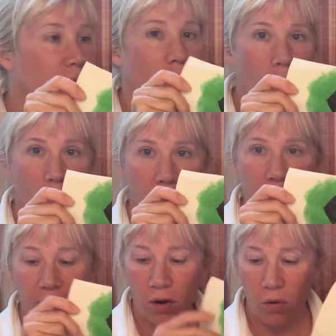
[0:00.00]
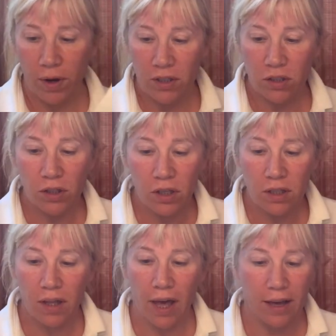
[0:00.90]
what they're going to look
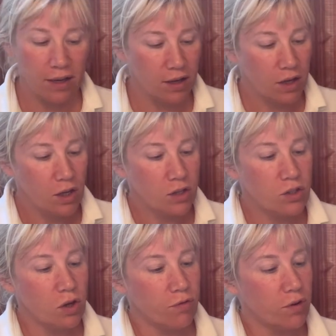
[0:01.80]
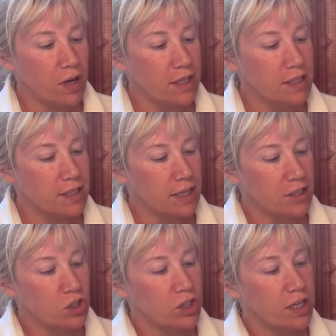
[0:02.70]
like. So for instance,
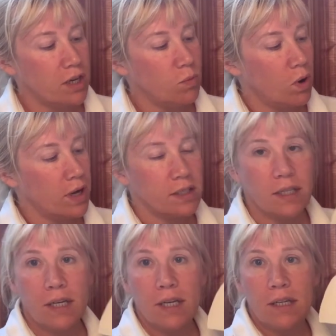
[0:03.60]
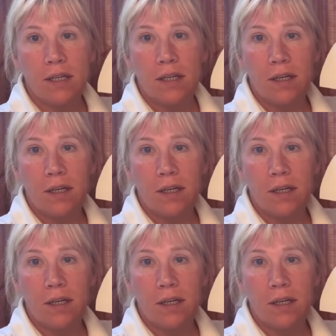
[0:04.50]
she wanted